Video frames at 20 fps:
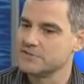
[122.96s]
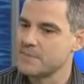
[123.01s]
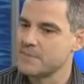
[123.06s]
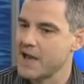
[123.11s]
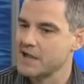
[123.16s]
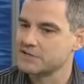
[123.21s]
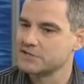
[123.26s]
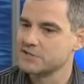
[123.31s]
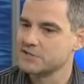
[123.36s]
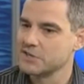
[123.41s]
waves
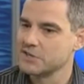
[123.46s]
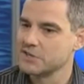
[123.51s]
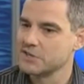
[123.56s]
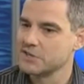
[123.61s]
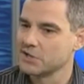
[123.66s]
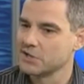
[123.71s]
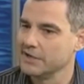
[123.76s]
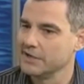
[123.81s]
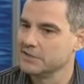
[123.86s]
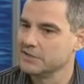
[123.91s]
back to the
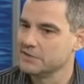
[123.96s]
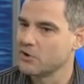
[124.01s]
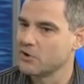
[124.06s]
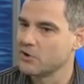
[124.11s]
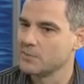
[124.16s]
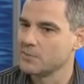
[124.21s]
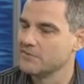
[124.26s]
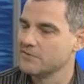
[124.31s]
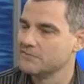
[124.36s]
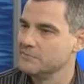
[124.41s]
client in the
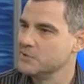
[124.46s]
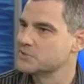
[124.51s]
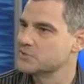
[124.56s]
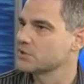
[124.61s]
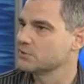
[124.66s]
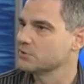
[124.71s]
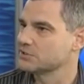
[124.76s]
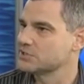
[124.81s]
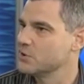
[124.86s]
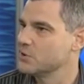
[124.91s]
form of
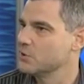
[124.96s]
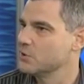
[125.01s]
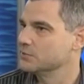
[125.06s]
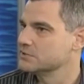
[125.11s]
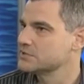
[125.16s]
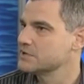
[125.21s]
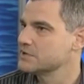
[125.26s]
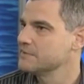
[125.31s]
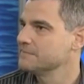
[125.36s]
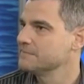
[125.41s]
musical
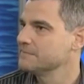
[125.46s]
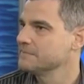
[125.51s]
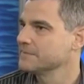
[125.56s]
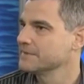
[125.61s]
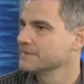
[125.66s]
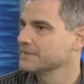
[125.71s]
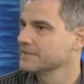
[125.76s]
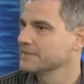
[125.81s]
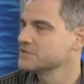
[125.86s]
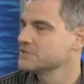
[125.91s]
tones.
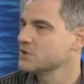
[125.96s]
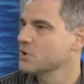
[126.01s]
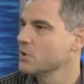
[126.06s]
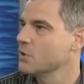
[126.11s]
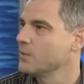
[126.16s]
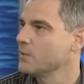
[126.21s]
Hmm. So